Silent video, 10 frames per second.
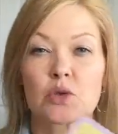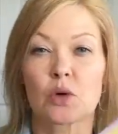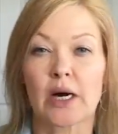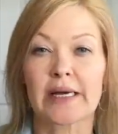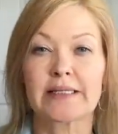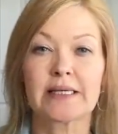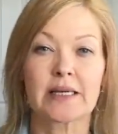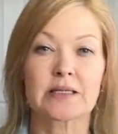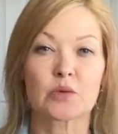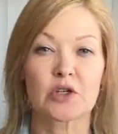or
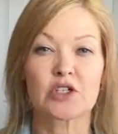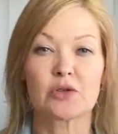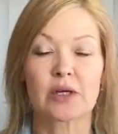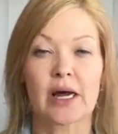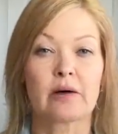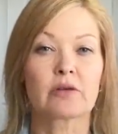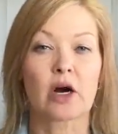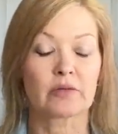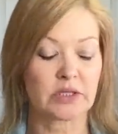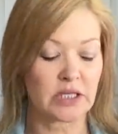ideas in which you can have
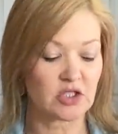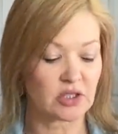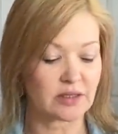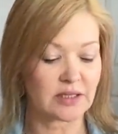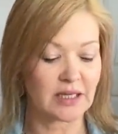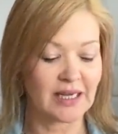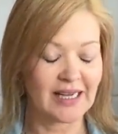conversations.